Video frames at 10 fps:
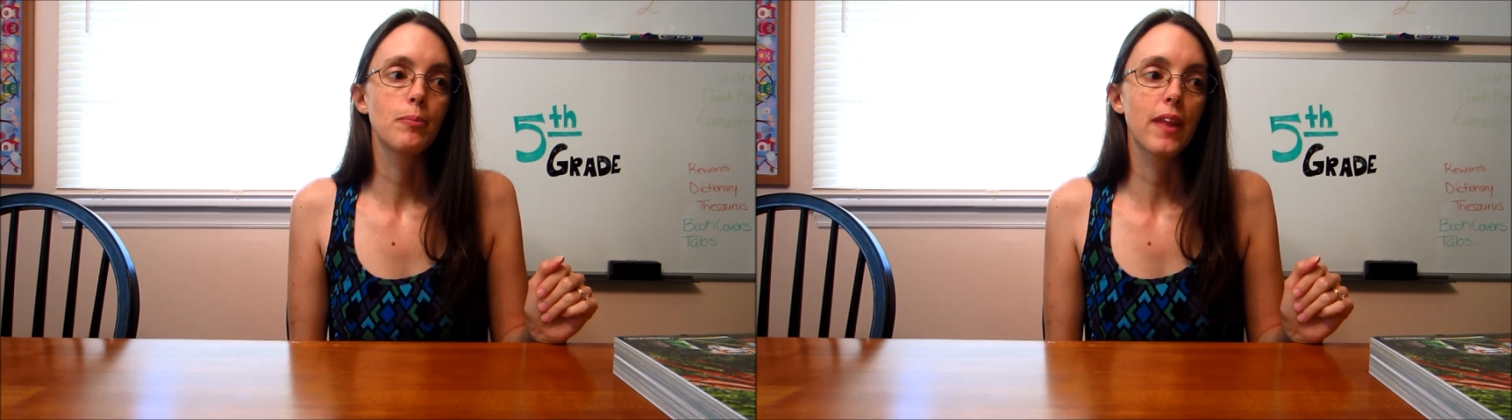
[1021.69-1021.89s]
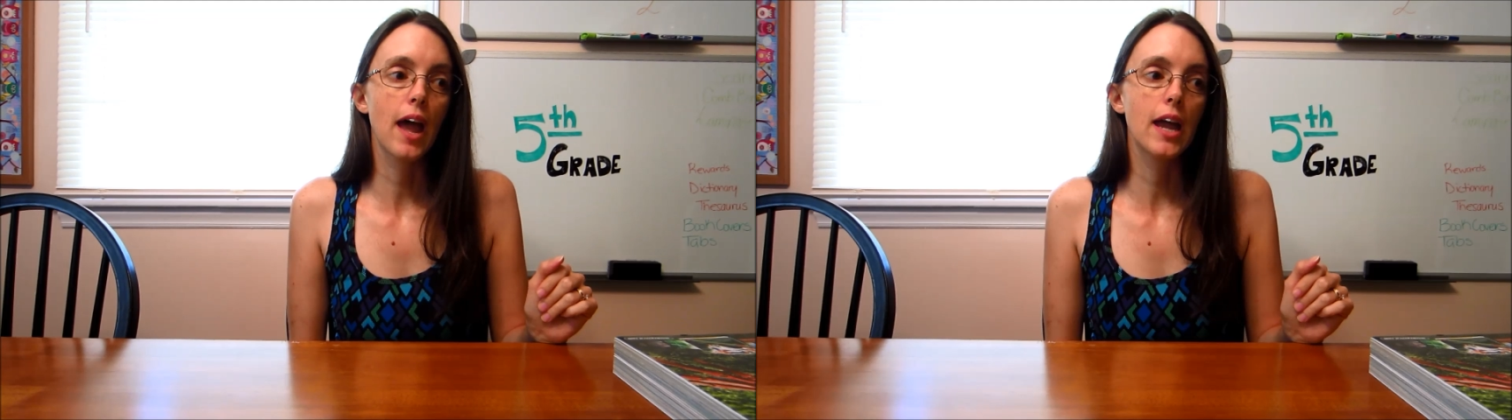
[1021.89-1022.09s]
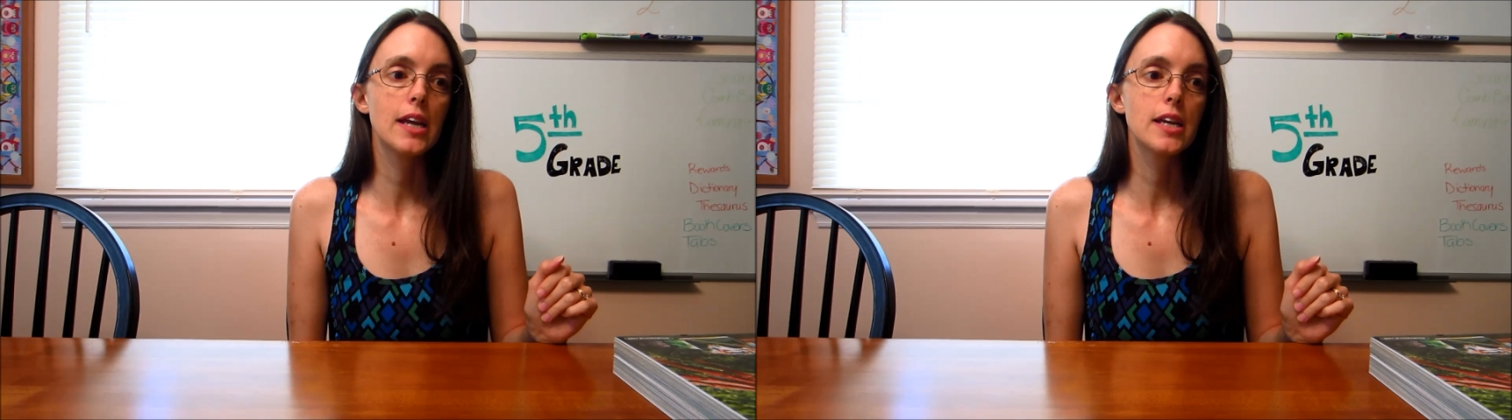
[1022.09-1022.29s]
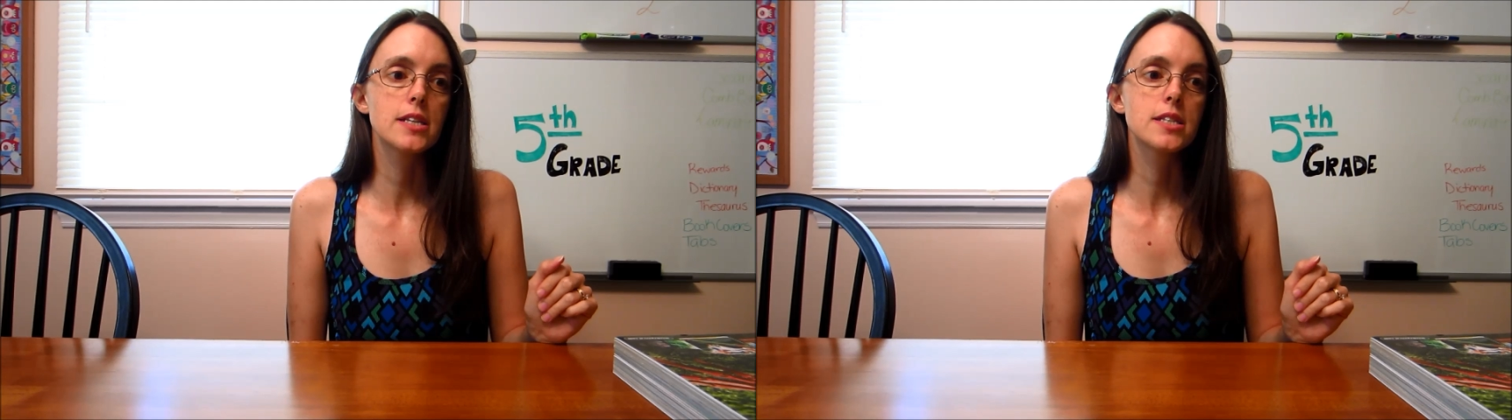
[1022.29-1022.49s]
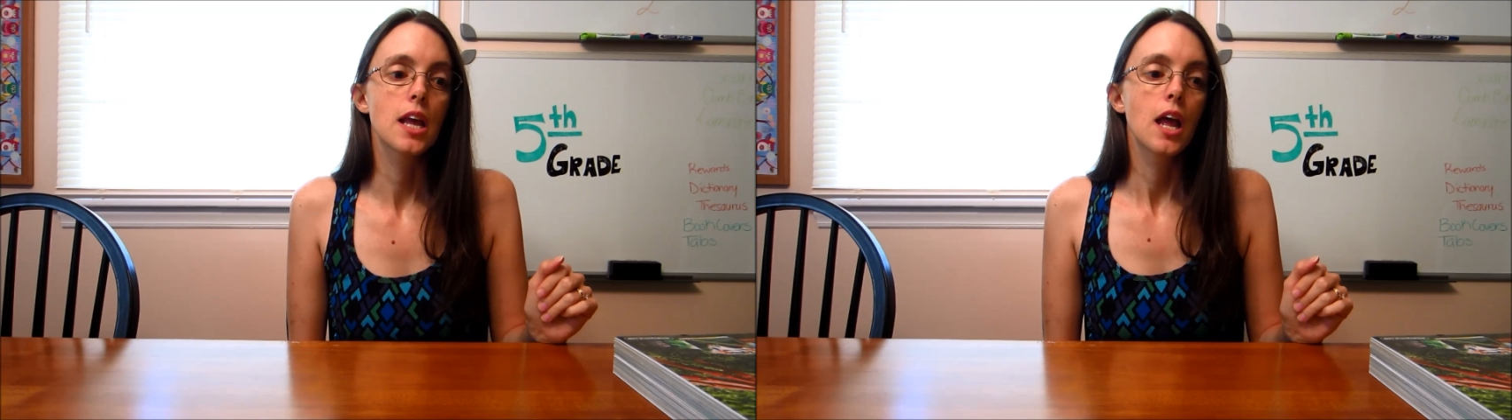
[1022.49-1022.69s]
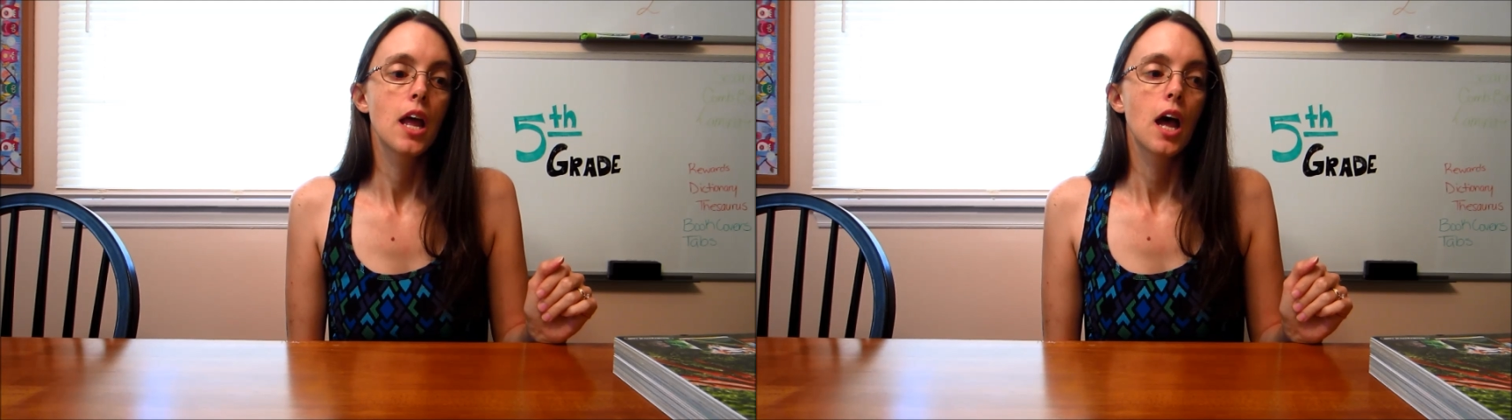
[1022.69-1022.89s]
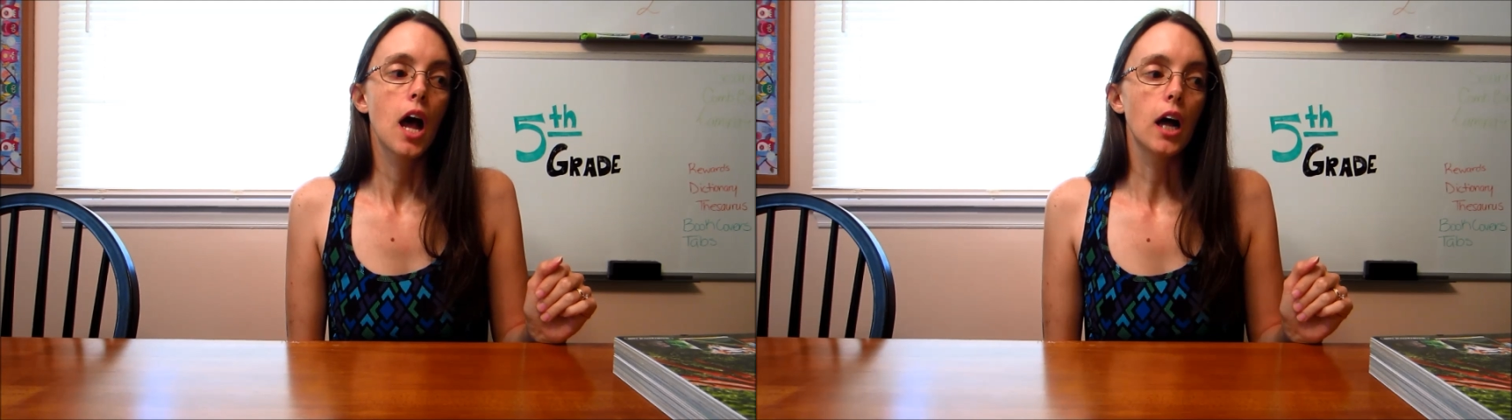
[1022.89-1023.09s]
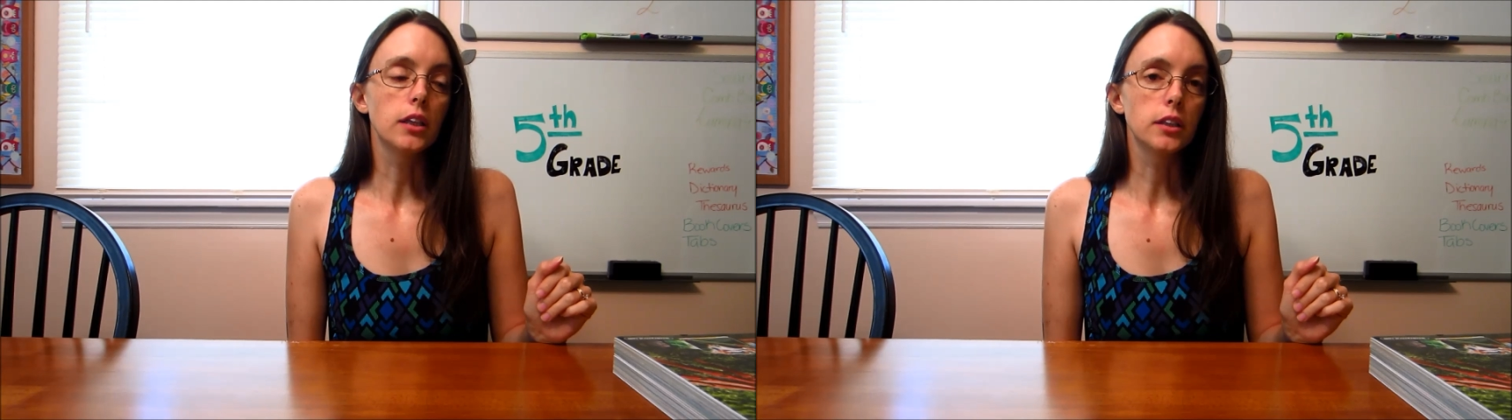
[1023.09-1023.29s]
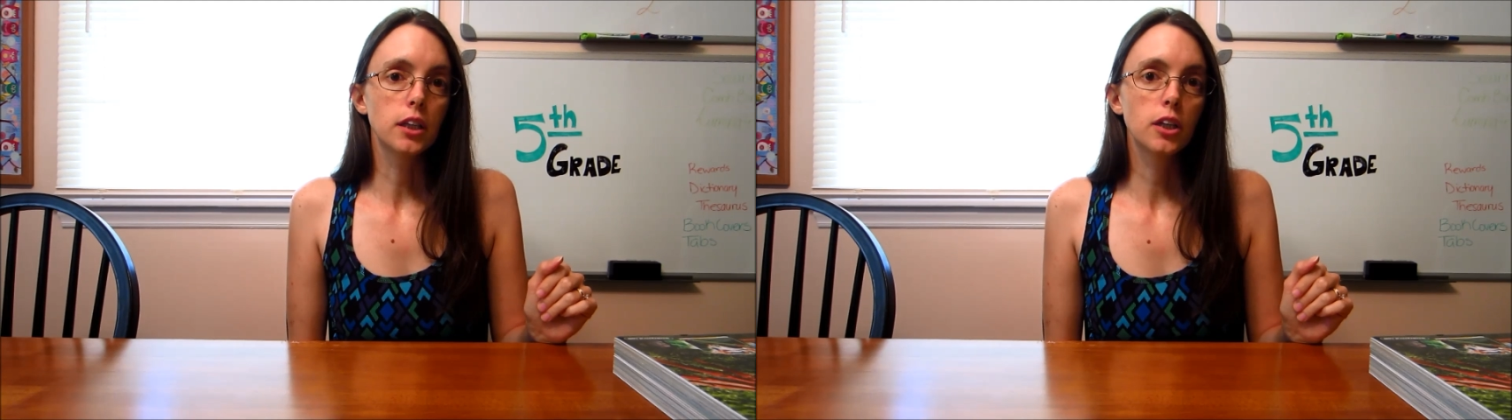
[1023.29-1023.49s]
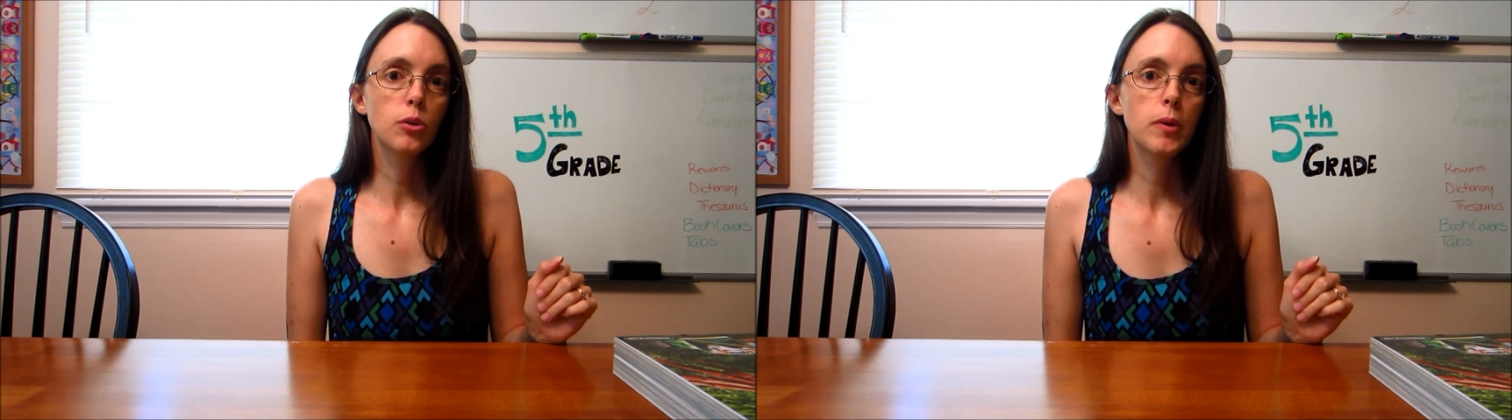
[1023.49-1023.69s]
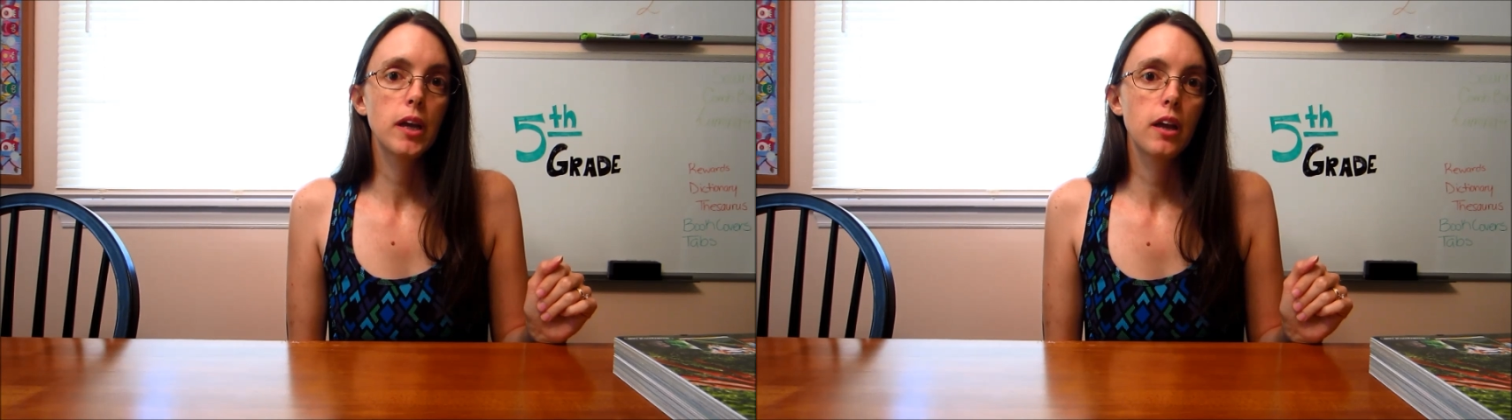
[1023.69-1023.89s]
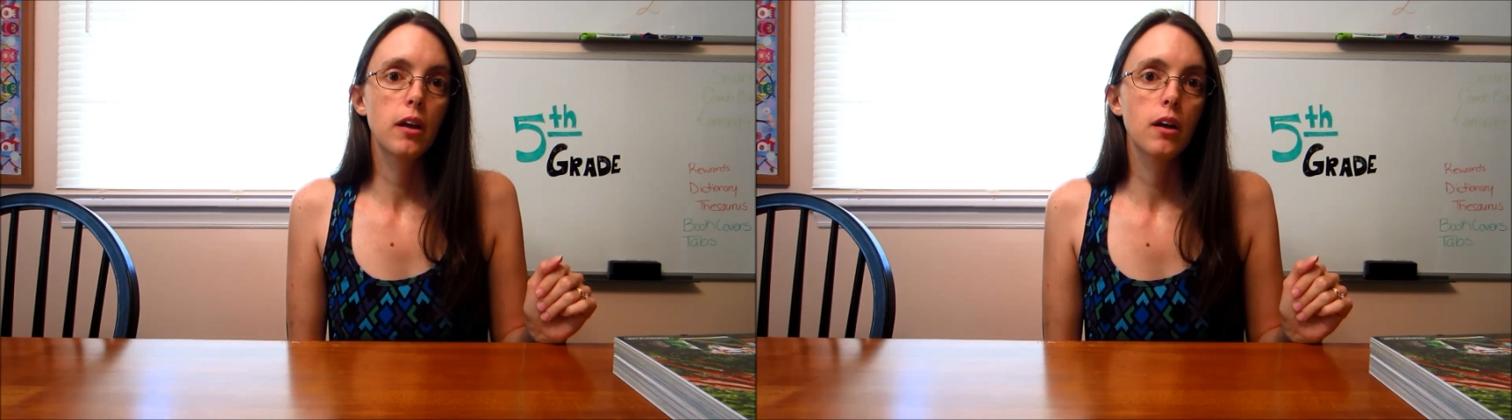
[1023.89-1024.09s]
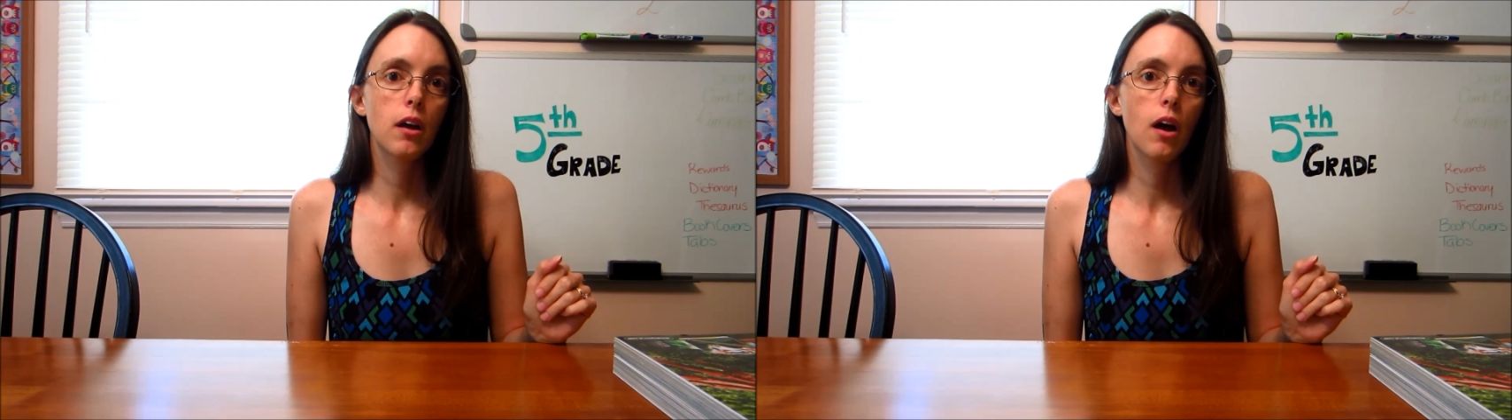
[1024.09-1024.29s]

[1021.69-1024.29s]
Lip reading: That is a little bit